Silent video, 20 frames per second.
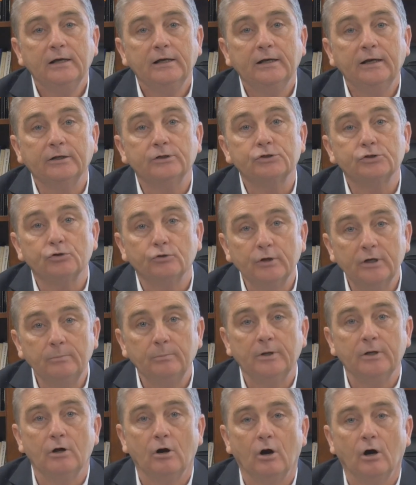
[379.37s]

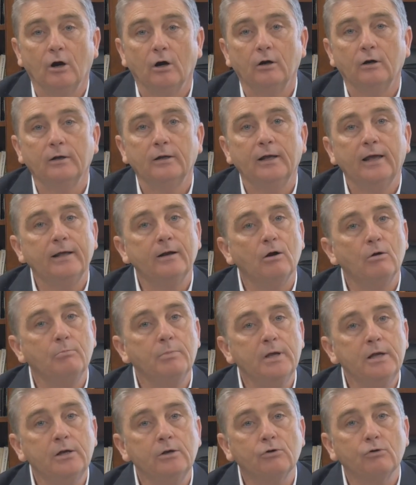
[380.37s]
extremely hard and are
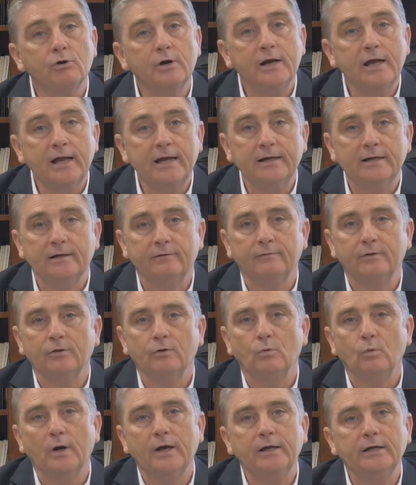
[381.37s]
being creative in
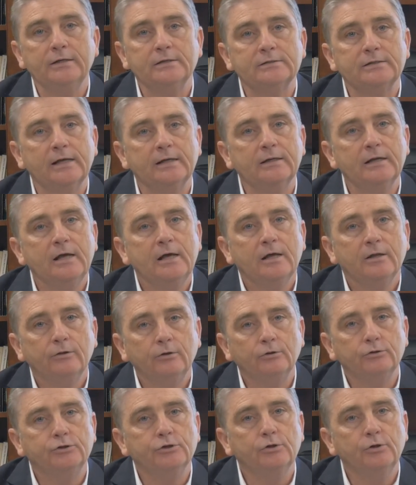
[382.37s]
the ways that
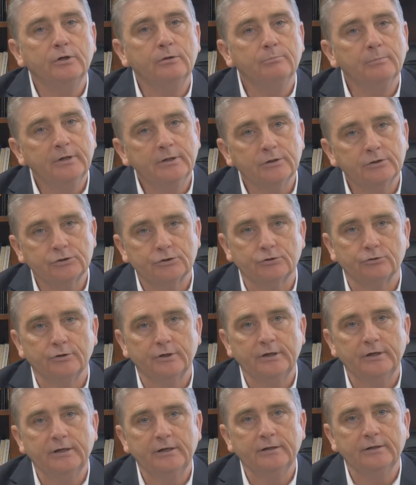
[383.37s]
they're doing
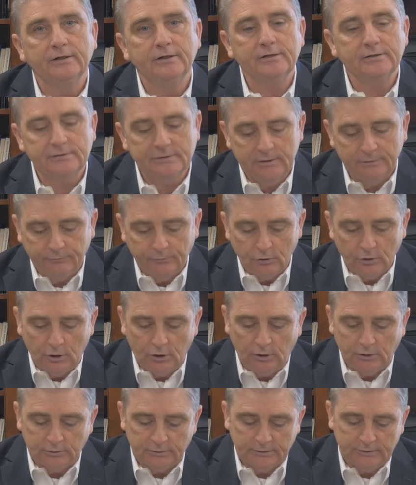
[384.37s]
ministry in these
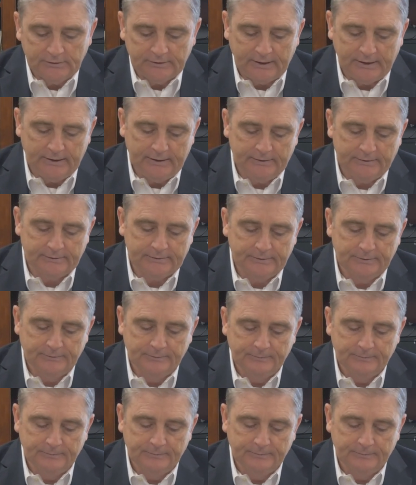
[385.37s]
difficult days.